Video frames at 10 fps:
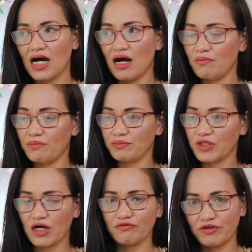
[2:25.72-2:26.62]
um,
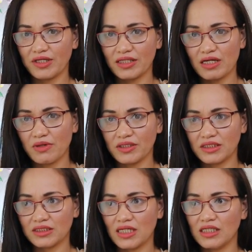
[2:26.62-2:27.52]
confident about
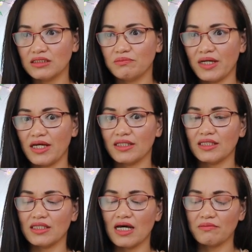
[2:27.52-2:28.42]
the sense, but
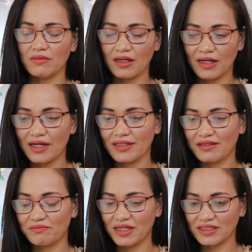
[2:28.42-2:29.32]
I'm glad
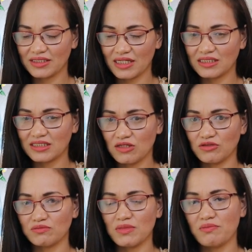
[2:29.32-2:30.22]
that my son
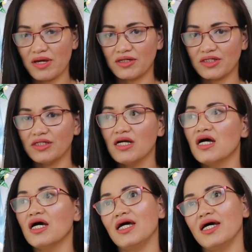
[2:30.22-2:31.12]
knows me better
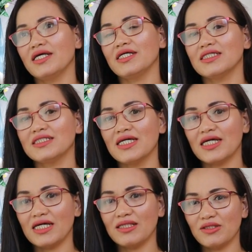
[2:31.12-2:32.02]
and he's
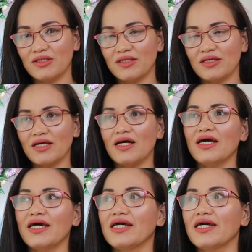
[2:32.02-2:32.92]
getting
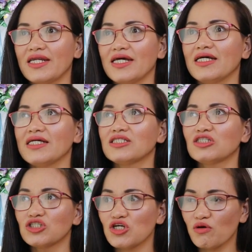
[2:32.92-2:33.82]
eh, getting
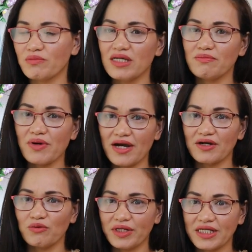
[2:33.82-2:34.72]
to know me
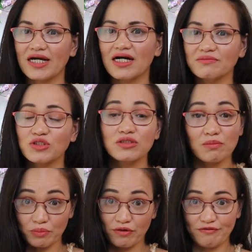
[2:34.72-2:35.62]
better when it comes to
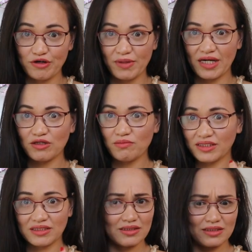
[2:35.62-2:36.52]
the perfume. I know
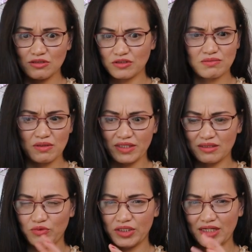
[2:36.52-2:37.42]
my son knows me,
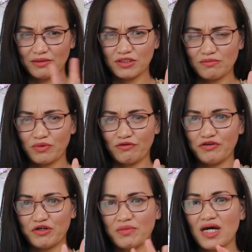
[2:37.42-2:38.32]
but when it comes to the
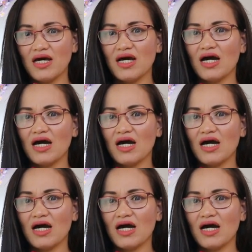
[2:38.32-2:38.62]
perfume,